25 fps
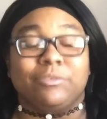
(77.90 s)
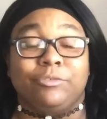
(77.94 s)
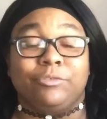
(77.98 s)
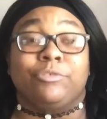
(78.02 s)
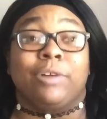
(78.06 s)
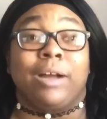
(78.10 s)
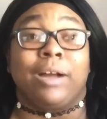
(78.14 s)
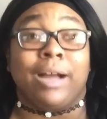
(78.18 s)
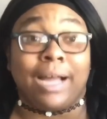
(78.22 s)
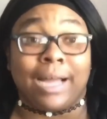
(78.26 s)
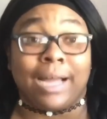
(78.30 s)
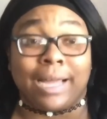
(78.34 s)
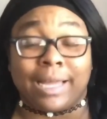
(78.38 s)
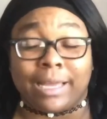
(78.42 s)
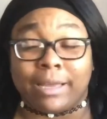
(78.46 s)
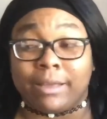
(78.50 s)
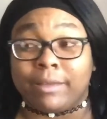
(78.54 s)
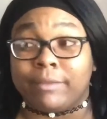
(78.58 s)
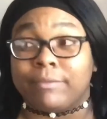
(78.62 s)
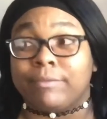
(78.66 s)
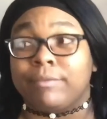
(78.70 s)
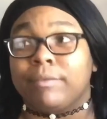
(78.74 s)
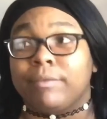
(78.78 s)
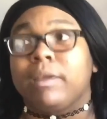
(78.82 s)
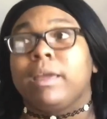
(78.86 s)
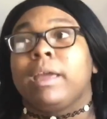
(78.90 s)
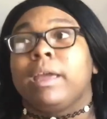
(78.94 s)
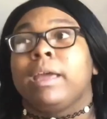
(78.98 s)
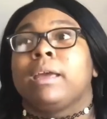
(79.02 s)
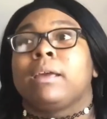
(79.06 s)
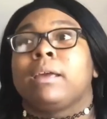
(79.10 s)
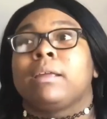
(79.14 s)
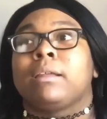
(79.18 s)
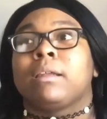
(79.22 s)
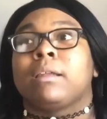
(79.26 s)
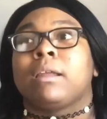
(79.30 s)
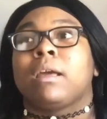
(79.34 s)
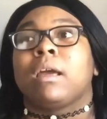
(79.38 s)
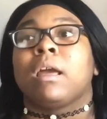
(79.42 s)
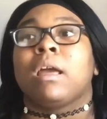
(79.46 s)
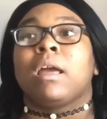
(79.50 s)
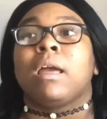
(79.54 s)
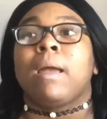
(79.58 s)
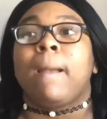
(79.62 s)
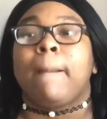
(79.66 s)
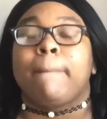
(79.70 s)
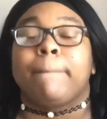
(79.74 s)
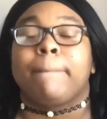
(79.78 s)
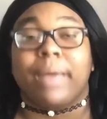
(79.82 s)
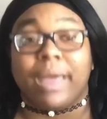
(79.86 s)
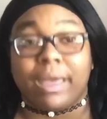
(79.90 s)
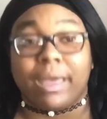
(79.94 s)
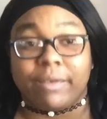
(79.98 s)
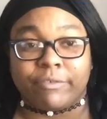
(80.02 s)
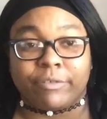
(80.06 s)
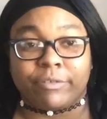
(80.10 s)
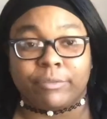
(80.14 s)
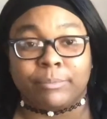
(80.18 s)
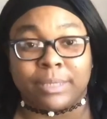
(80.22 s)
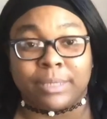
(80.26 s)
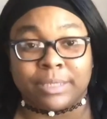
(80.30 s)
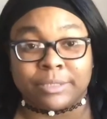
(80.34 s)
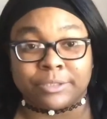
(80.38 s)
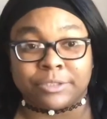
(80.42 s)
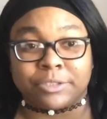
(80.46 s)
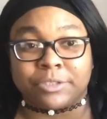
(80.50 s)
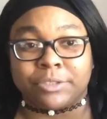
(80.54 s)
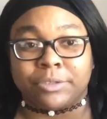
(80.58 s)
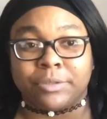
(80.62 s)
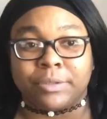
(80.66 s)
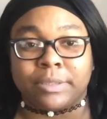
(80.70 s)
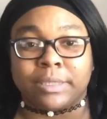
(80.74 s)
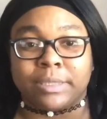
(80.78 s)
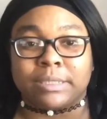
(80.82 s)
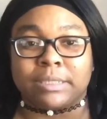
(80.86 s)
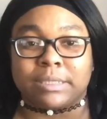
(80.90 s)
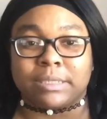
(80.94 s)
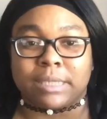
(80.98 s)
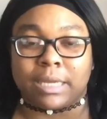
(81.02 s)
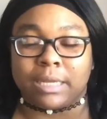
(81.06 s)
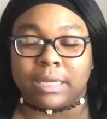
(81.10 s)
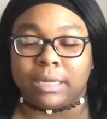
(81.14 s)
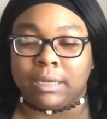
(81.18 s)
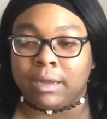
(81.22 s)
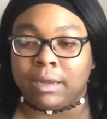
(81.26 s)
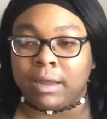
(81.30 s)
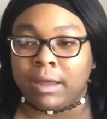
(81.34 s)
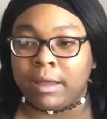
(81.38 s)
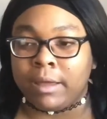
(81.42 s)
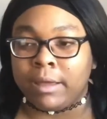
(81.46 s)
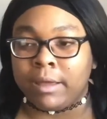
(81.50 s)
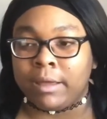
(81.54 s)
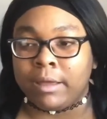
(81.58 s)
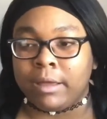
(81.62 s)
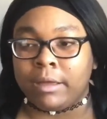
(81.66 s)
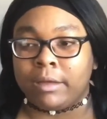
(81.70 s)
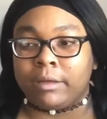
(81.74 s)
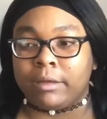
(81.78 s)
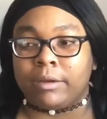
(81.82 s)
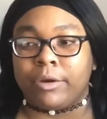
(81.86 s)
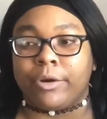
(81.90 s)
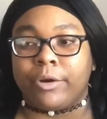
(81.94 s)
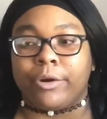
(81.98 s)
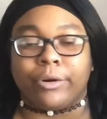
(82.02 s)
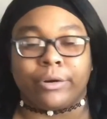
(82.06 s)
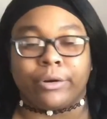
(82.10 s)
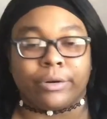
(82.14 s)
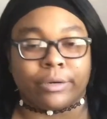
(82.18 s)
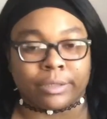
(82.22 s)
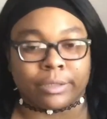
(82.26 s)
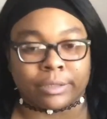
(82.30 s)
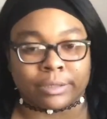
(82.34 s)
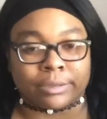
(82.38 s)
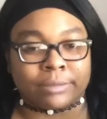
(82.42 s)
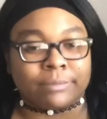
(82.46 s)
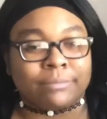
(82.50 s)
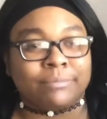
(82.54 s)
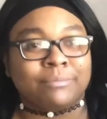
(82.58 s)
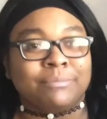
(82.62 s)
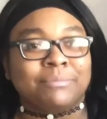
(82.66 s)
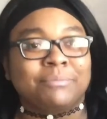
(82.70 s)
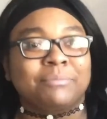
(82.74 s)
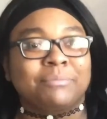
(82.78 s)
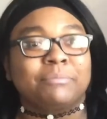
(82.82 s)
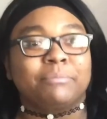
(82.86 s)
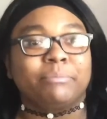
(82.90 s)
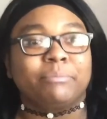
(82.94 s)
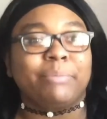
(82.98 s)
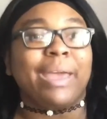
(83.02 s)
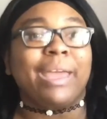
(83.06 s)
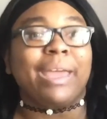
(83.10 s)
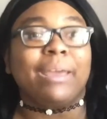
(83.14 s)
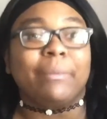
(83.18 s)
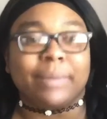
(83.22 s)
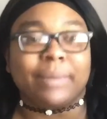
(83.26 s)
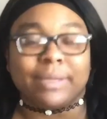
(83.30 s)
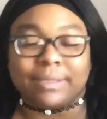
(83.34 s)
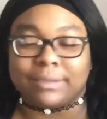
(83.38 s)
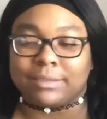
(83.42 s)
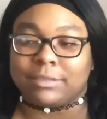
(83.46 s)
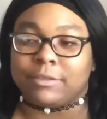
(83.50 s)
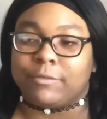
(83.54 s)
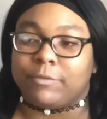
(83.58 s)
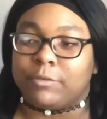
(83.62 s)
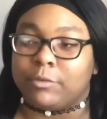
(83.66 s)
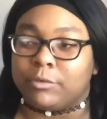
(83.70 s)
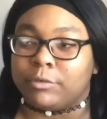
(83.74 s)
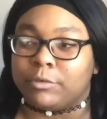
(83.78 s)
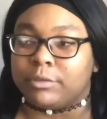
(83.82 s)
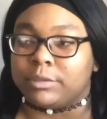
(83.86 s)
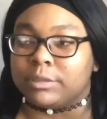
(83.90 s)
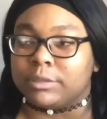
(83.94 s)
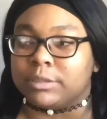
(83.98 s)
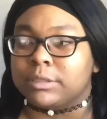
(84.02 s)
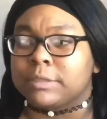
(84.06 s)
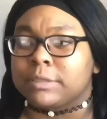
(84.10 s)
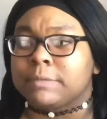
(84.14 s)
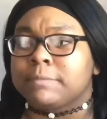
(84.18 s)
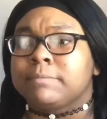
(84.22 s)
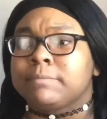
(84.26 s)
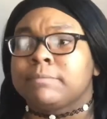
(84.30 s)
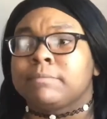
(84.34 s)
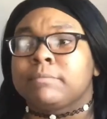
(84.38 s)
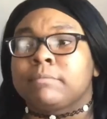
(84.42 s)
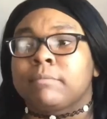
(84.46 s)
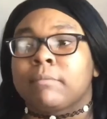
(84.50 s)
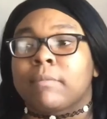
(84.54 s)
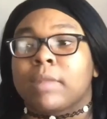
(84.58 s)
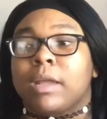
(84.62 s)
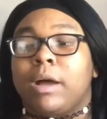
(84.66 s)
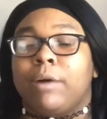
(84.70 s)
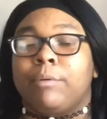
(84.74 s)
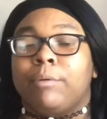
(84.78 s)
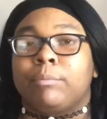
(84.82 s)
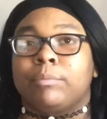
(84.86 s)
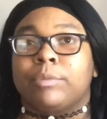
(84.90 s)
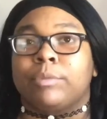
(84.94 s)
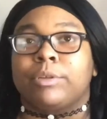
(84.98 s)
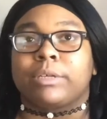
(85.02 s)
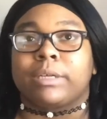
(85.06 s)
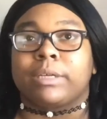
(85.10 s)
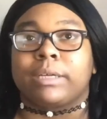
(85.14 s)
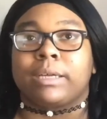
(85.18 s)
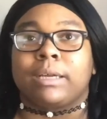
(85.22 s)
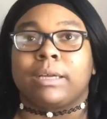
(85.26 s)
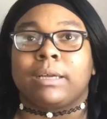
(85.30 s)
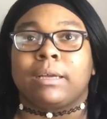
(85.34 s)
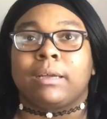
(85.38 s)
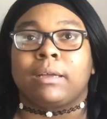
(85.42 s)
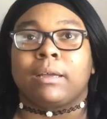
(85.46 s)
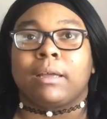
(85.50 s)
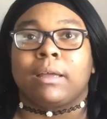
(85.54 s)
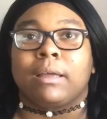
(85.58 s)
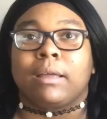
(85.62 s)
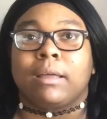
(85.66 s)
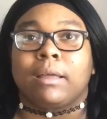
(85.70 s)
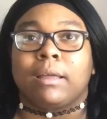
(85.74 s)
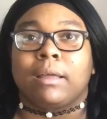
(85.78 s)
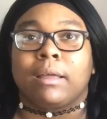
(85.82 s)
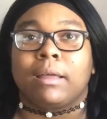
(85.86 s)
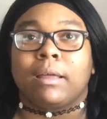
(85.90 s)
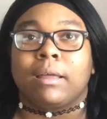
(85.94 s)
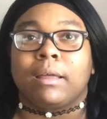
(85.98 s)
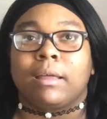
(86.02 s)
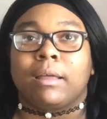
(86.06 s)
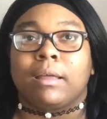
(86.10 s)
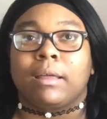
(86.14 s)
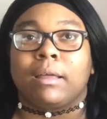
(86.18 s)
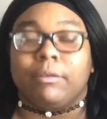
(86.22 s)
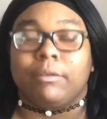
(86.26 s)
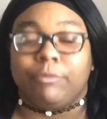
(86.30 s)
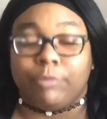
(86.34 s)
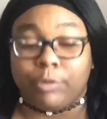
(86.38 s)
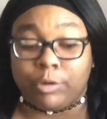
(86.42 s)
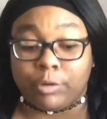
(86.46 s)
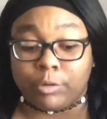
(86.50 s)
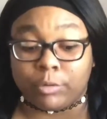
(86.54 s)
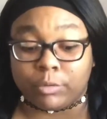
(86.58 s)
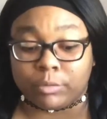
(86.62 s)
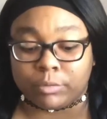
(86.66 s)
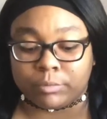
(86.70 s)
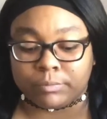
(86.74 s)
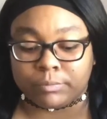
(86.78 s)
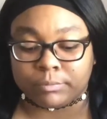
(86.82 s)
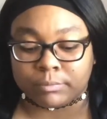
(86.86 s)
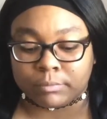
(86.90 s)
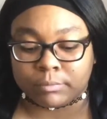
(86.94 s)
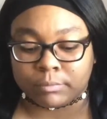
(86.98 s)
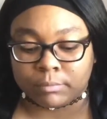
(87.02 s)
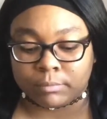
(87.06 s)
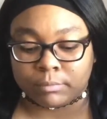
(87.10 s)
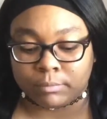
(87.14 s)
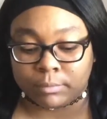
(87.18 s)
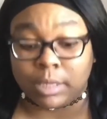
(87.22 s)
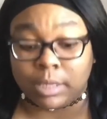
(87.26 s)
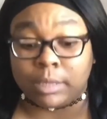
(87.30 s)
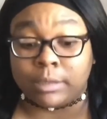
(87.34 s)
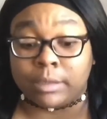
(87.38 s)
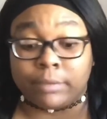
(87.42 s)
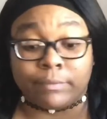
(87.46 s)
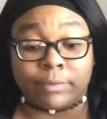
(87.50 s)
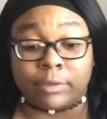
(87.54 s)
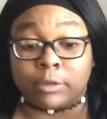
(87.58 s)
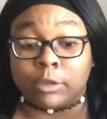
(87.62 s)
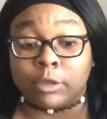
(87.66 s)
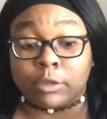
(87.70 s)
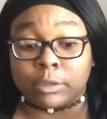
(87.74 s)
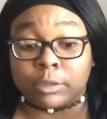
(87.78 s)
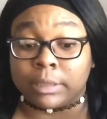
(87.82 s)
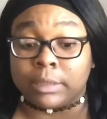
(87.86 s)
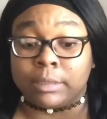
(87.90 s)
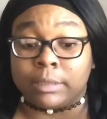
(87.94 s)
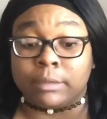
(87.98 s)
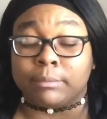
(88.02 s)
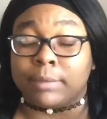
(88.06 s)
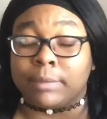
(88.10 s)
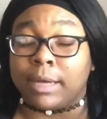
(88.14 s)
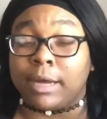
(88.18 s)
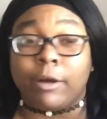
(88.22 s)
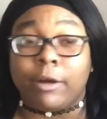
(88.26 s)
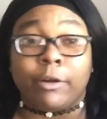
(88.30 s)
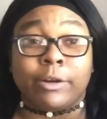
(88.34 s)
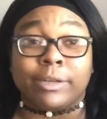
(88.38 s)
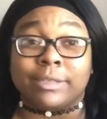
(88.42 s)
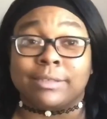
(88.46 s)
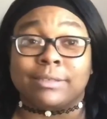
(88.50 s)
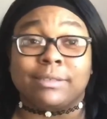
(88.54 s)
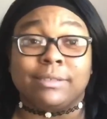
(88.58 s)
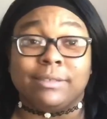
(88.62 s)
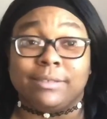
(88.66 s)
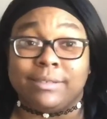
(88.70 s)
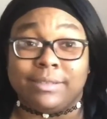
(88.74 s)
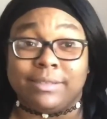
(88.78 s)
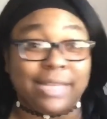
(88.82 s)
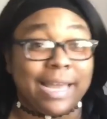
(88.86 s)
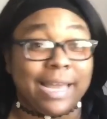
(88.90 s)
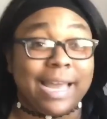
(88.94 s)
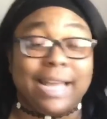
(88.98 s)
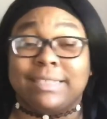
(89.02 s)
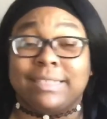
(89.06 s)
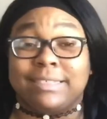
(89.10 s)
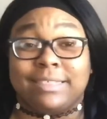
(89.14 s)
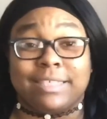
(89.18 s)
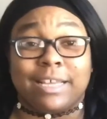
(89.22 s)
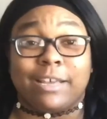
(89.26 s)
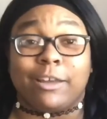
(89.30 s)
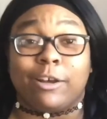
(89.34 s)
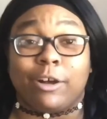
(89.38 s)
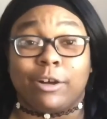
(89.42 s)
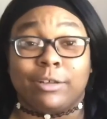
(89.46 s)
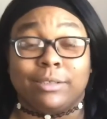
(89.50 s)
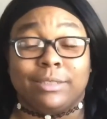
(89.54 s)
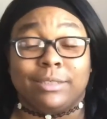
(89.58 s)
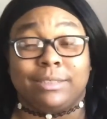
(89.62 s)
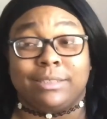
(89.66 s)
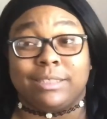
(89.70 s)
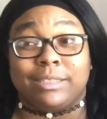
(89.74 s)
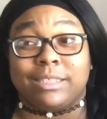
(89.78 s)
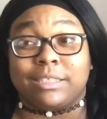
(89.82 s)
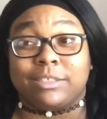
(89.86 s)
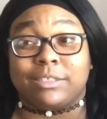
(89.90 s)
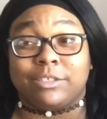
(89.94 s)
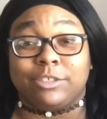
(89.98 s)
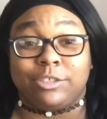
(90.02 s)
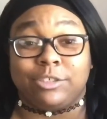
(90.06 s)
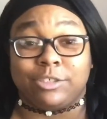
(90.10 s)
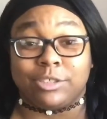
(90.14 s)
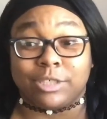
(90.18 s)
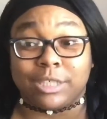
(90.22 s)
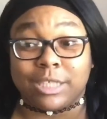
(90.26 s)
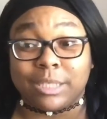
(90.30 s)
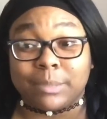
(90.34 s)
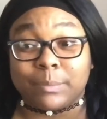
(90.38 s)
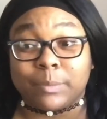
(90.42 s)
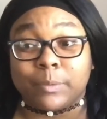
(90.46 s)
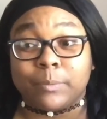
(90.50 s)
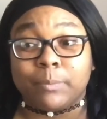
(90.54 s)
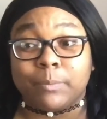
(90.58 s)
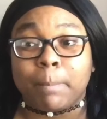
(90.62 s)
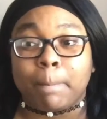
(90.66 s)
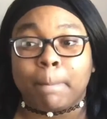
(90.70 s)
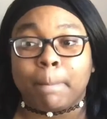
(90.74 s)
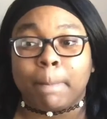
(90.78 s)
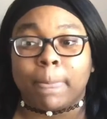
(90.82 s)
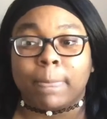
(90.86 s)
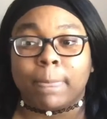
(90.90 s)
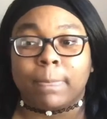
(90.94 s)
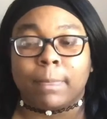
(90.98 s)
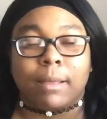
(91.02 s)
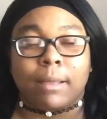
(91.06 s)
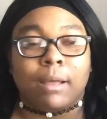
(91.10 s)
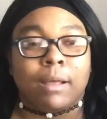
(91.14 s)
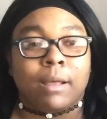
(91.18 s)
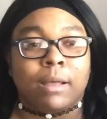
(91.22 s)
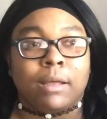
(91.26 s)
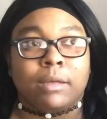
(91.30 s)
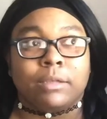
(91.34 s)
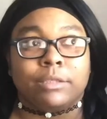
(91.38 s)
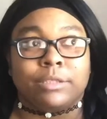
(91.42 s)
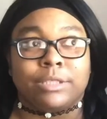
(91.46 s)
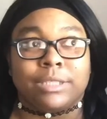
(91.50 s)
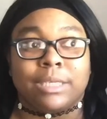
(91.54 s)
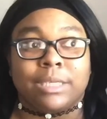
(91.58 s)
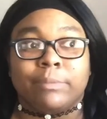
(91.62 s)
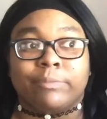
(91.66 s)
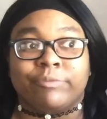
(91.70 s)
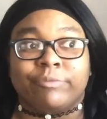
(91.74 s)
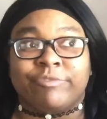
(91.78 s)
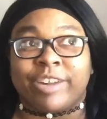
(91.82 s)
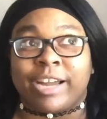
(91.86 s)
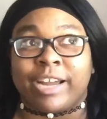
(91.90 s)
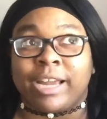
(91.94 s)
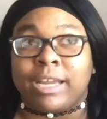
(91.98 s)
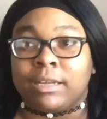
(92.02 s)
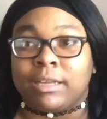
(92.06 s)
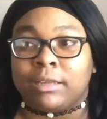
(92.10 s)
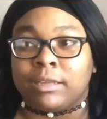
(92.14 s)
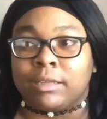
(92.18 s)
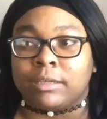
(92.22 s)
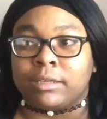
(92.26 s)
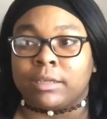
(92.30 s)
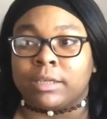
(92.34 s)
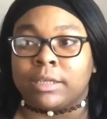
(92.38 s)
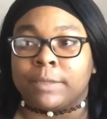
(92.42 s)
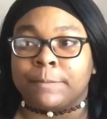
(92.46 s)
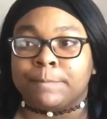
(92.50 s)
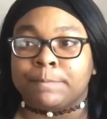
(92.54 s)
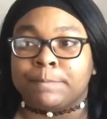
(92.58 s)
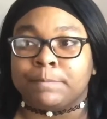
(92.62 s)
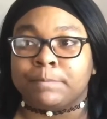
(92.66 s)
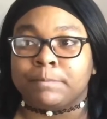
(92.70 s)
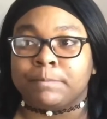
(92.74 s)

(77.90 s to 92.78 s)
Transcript: drive and pay for my insurance and car payments, of course. I'm looking, well, not even looking. My heart is dead set on this Jeep, Jeep Wrangler,